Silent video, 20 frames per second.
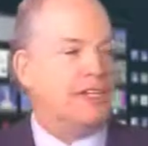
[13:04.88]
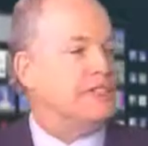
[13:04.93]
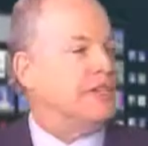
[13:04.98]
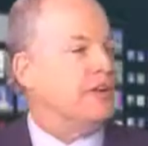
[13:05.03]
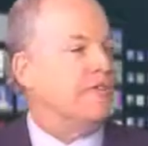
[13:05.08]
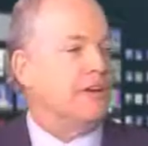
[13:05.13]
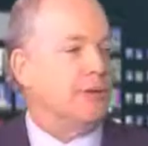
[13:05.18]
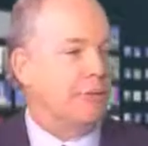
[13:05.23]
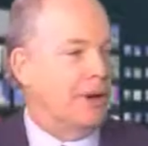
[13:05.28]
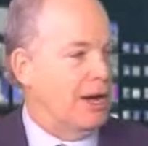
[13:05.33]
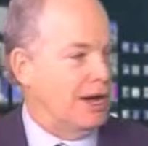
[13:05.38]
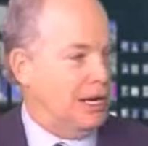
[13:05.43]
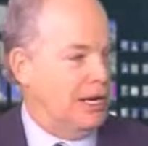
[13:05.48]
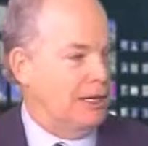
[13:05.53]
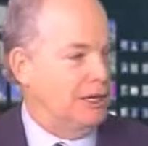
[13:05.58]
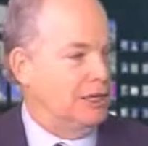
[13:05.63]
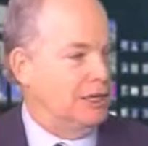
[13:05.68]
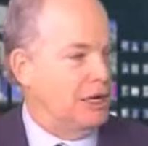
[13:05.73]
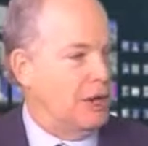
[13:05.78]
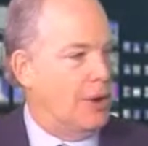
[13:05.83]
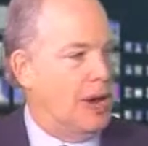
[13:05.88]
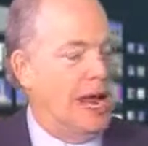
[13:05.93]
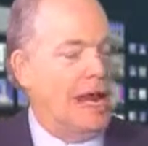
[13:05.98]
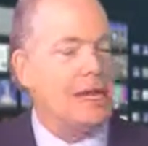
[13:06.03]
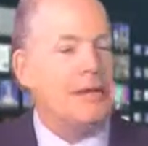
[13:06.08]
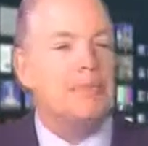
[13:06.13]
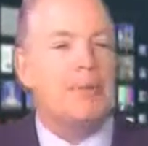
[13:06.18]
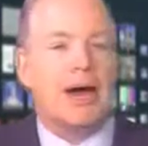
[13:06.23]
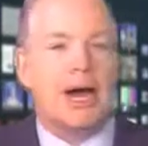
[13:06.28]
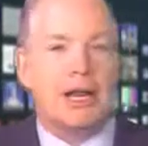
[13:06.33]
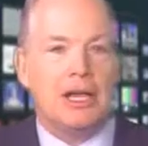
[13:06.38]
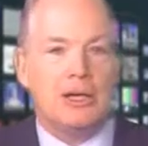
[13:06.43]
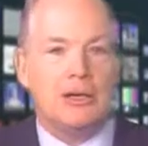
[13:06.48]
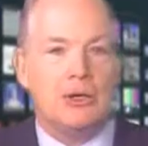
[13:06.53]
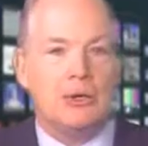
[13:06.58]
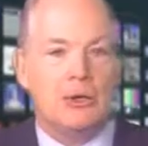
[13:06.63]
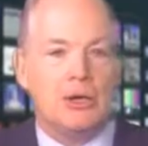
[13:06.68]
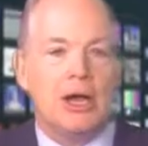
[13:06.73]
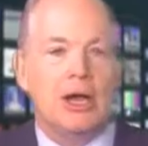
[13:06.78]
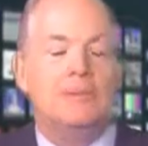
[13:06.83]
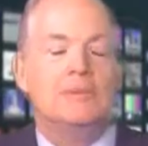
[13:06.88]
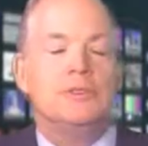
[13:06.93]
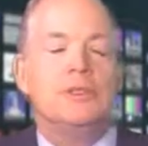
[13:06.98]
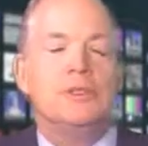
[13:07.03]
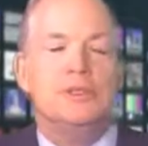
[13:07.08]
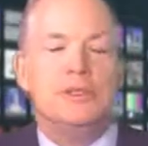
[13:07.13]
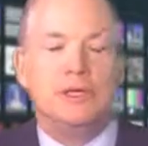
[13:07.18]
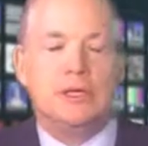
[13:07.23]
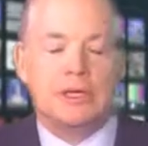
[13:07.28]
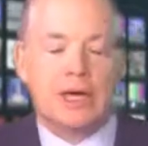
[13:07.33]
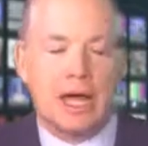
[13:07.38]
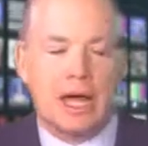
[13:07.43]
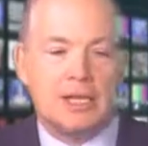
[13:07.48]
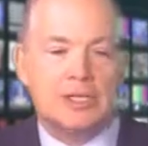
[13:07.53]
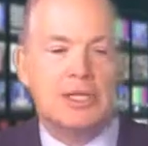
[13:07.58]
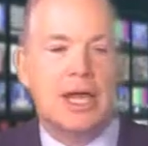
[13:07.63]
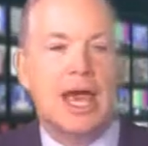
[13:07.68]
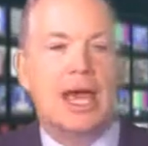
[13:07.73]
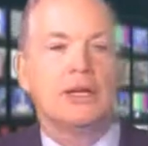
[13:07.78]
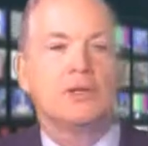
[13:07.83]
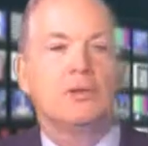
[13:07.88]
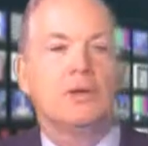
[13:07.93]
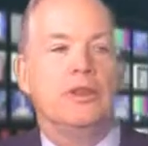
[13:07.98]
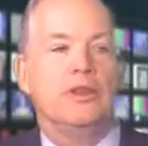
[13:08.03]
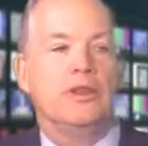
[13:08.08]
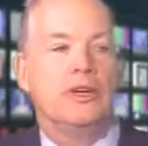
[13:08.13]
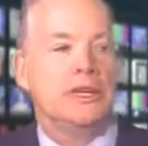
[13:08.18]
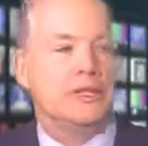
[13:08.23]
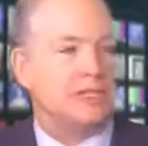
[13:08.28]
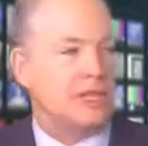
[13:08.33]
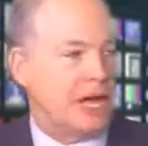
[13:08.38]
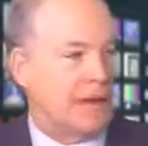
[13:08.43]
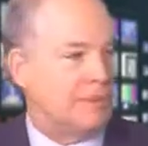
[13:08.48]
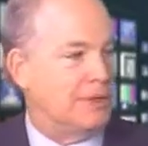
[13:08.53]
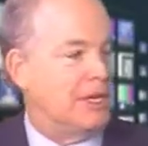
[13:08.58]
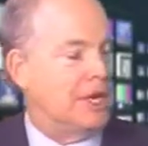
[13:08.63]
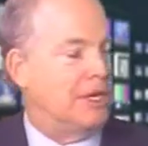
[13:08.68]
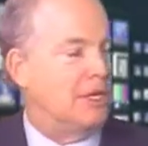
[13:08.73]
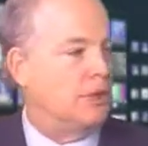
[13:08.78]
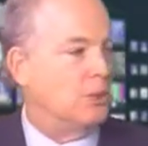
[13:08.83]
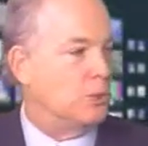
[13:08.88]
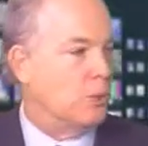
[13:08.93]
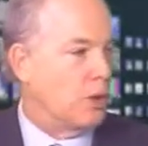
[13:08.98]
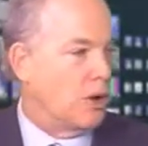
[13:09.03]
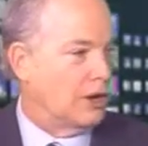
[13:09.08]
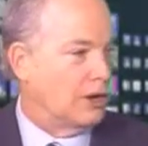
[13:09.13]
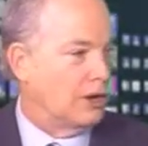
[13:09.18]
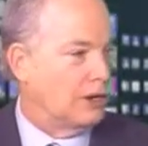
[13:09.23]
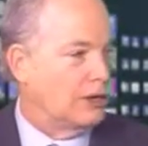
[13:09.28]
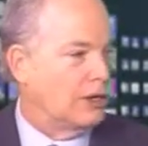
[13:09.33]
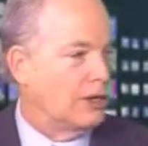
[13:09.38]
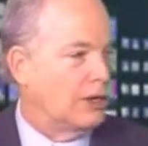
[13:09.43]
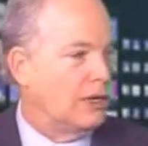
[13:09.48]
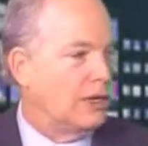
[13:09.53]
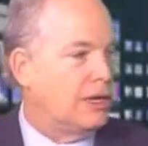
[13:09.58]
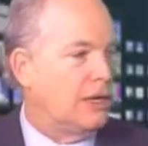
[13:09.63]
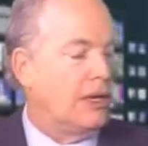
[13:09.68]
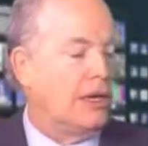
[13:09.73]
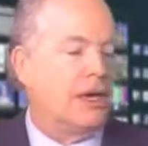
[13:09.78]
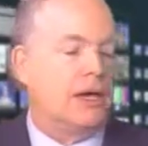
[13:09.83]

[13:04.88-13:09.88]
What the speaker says: that affects everybody. Anybody who comes into contact with contaminated water.